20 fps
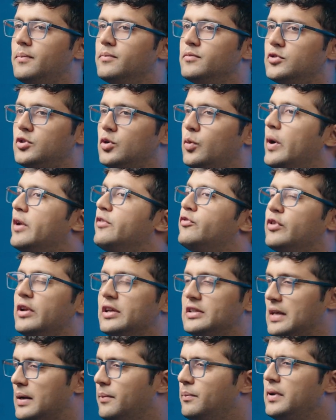So one, for
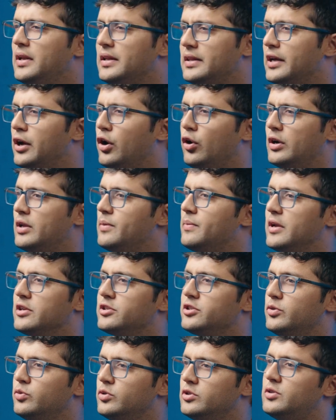example, I think I already
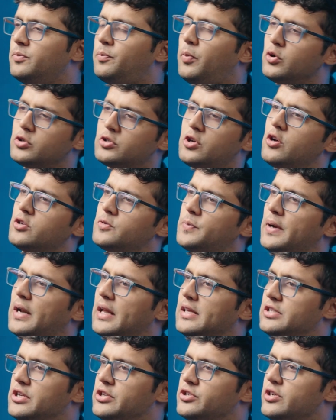mentioned was the
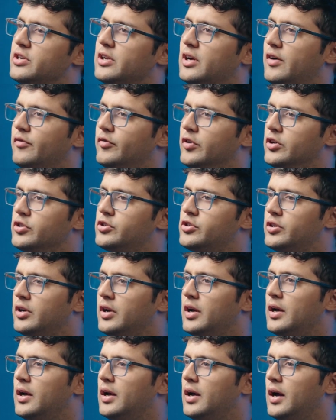post-hospitalization coverage.
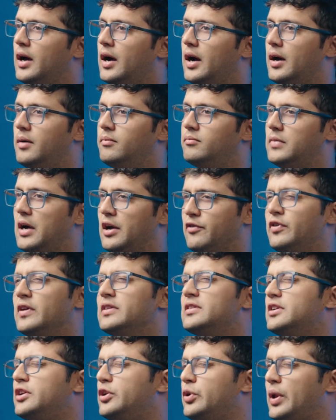I
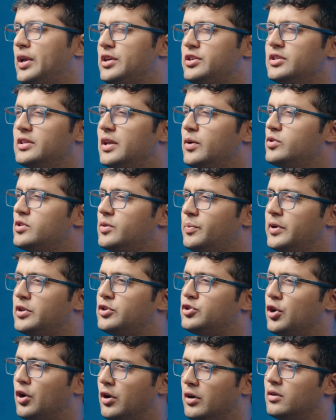felt the duration there was a bit
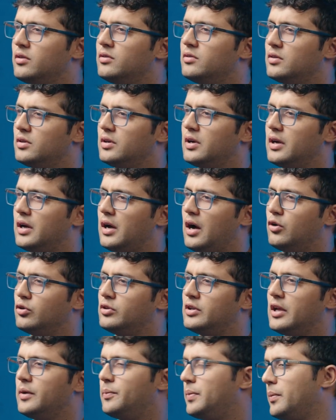short.
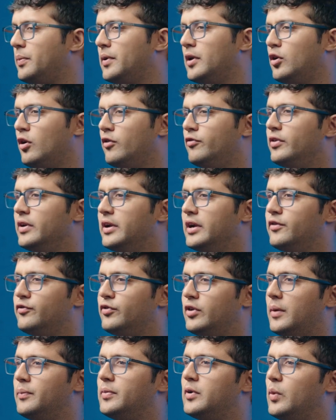Out there, people are offering it
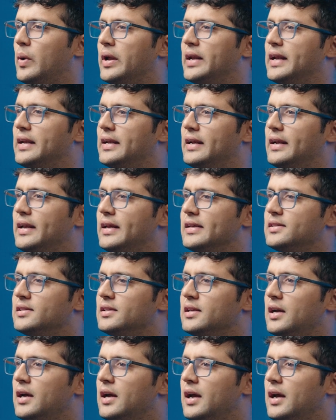for up to 180 days.